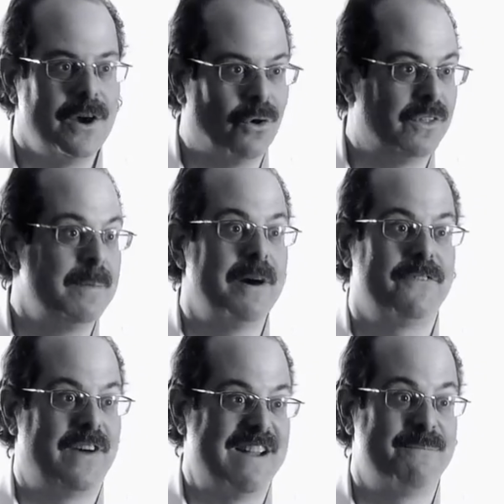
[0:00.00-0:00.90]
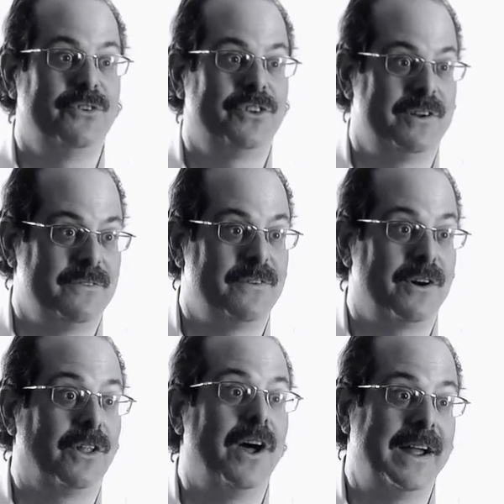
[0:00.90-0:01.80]
Only about five percent of
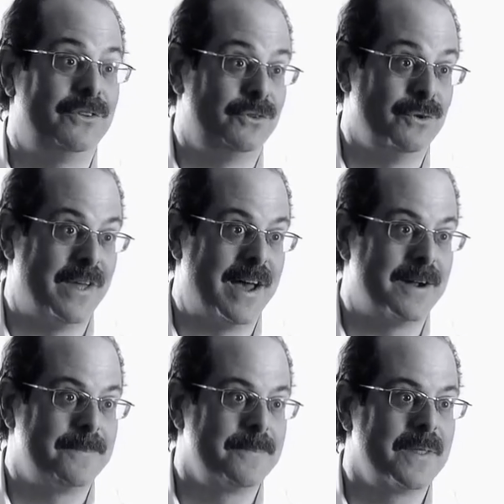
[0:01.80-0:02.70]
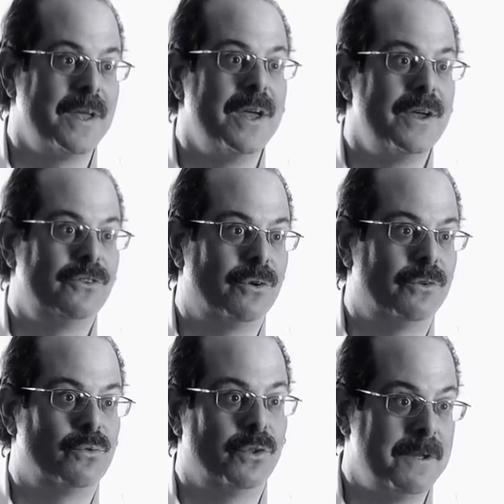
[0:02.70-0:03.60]
our clients do that. So
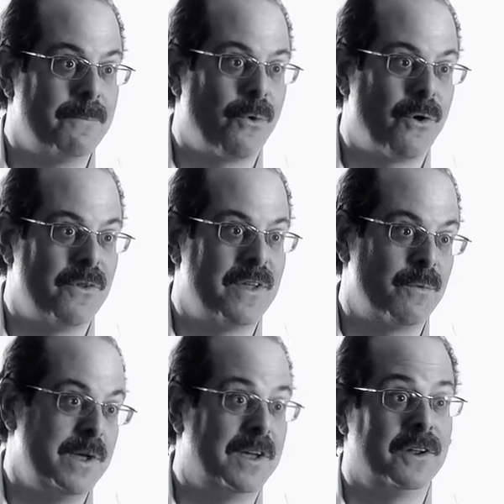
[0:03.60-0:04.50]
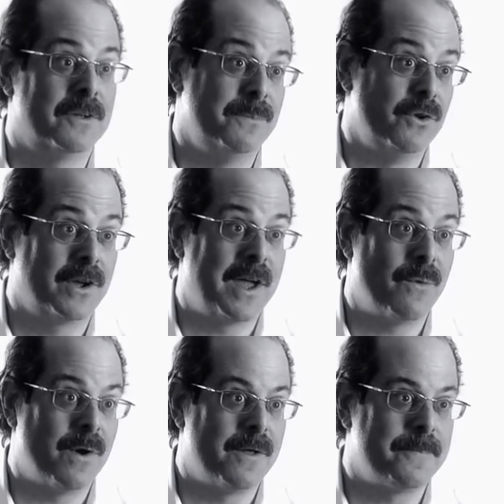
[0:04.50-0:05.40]
it's really important that we can
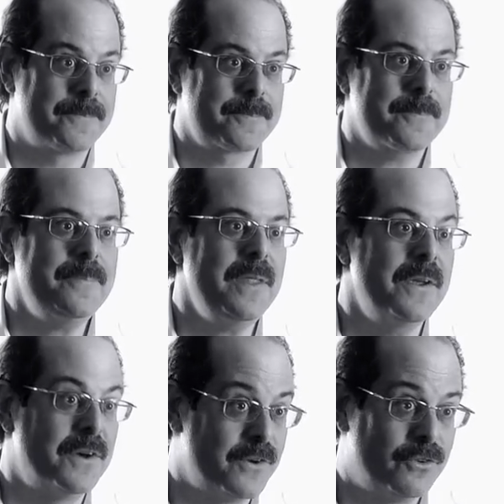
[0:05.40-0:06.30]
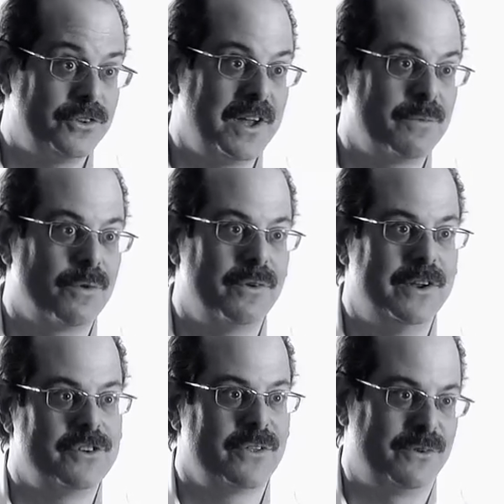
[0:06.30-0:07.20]
communicate well, understand where
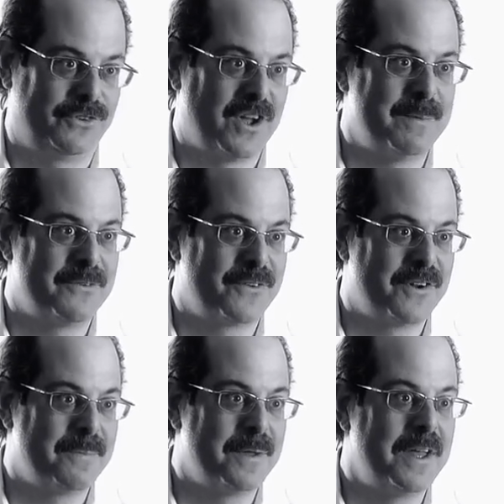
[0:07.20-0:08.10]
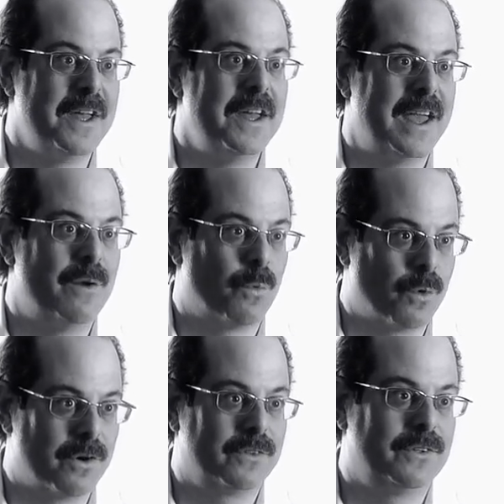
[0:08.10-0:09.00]
each other is coming from, and
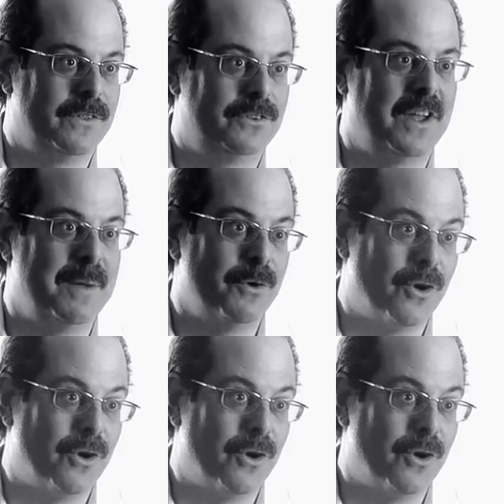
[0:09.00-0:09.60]
work to the same